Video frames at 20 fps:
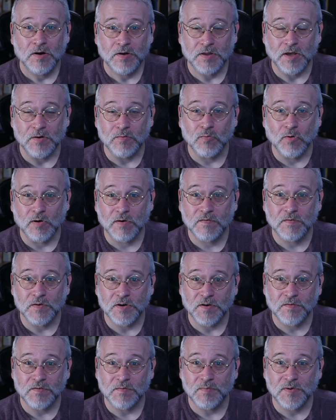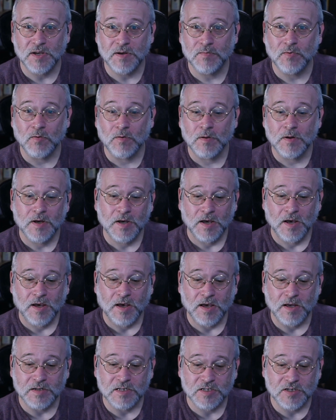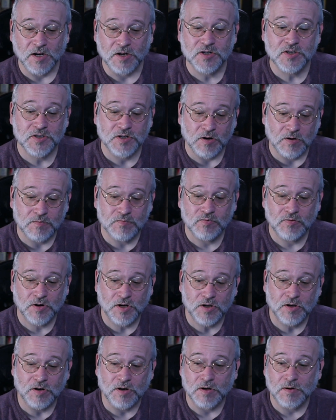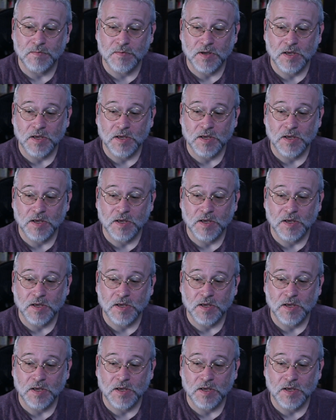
they work for different people and such. So pretty good.